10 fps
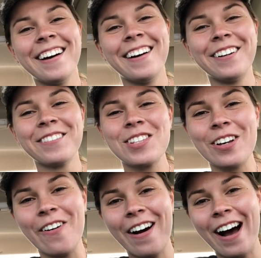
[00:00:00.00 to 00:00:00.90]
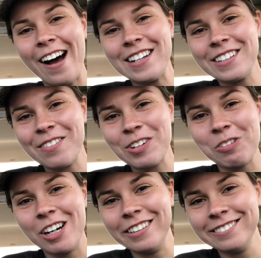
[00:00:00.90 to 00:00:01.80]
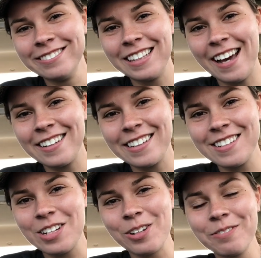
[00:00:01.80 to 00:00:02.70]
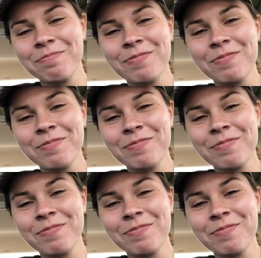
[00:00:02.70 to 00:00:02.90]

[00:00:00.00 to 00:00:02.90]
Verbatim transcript: um, so hi to everyone that is new.